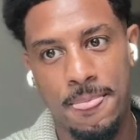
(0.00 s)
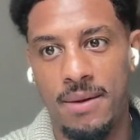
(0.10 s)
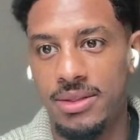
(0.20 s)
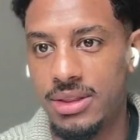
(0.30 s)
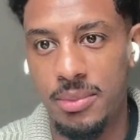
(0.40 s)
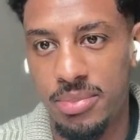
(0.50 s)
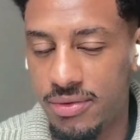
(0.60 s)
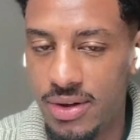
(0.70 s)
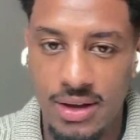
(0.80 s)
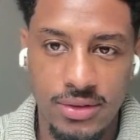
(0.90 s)
I think the
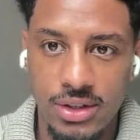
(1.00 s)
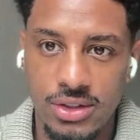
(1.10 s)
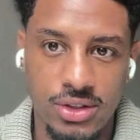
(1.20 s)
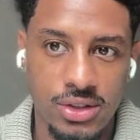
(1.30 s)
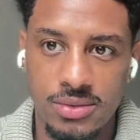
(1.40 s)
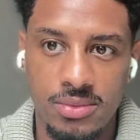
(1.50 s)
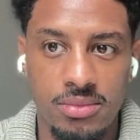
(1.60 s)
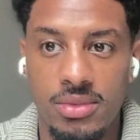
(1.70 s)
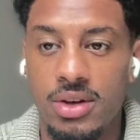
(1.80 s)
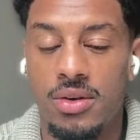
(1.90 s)
5 years or,
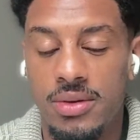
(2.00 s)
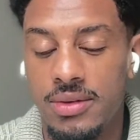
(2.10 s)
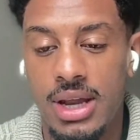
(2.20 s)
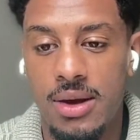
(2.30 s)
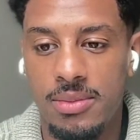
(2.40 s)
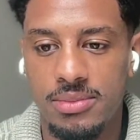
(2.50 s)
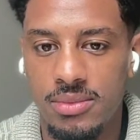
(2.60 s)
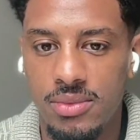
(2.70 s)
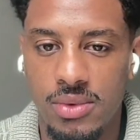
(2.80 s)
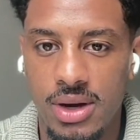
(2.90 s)
even now,
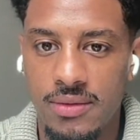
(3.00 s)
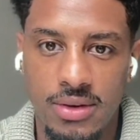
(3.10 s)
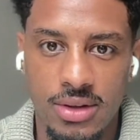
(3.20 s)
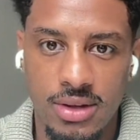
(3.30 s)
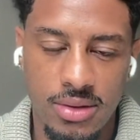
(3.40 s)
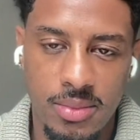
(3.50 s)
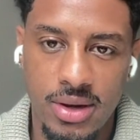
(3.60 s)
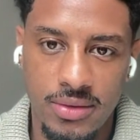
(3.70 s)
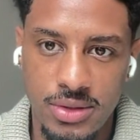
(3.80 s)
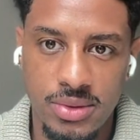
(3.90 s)
whatever the
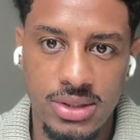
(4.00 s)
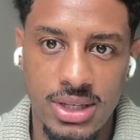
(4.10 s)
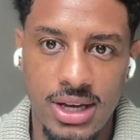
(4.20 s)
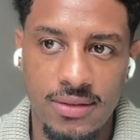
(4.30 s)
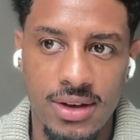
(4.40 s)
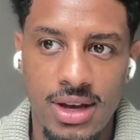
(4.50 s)
amount of experience they have,